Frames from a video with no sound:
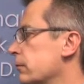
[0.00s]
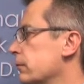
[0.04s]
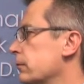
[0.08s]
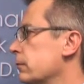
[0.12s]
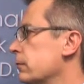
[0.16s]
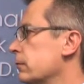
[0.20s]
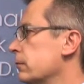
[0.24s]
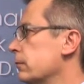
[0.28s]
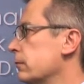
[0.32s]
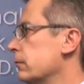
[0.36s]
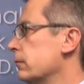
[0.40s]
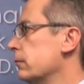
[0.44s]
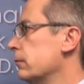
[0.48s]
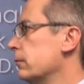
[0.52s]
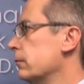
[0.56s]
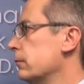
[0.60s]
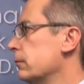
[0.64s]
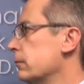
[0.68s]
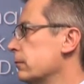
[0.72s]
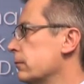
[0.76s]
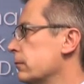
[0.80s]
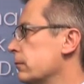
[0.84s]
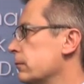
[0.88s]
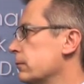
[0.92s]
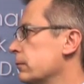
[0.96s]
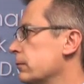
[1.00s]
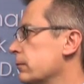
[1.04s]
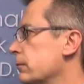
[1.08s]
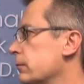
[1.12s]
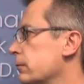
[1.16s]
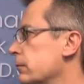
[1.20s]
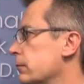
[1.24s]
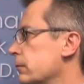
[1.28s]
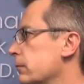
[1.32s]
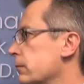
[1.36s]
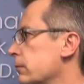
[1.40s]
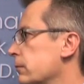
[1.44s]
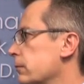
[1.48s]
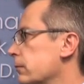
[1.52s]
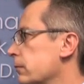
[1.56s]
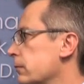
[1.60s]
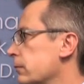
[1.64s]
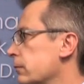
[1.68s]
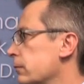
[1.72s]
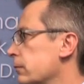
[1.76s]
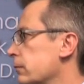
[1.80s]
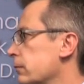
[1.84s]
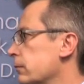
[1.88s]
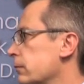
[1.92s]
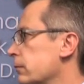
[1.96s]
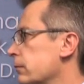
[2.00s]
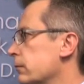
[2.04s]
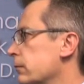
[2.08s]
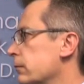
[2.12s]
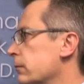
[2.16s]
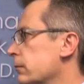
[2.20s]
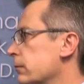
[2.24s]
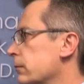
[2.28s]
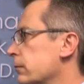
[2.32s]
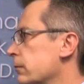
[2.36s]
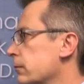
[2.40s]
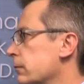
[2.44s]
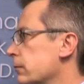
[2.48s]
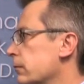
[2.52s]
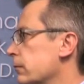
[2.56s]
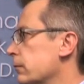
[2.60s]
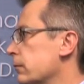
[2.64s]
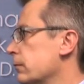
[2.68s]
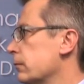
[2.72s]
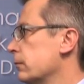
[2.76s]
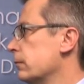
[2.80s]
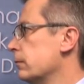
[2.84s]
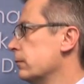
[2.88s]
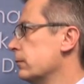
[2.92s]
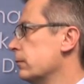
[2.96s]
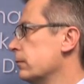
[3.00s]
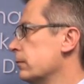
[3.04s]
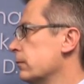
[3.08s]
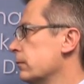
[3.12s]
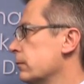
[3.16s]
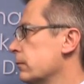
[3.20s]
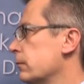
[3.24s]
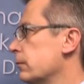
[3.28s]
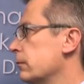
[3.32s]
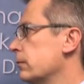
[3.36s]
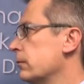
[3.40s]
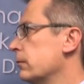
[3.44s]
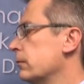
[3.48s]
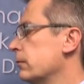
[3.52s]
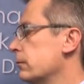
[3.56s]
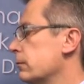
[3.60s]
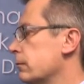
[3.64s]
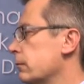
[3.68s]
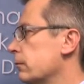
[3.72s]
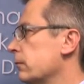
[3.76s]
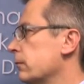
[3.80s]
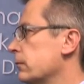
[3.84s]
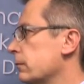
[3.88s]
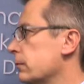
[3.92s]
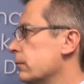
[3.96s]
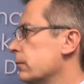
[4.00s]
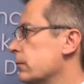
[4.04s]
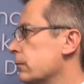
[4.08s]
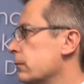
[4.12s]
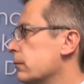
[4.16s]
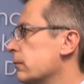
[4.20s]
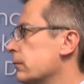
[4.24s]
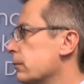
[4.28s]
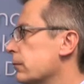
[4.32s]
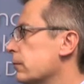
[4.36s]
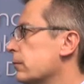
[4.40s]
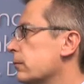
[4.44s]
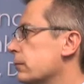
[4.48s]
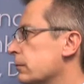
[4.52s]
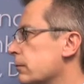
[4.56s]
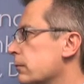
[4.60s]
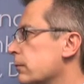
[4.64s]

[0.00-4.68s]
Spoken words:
This person isn't speaking.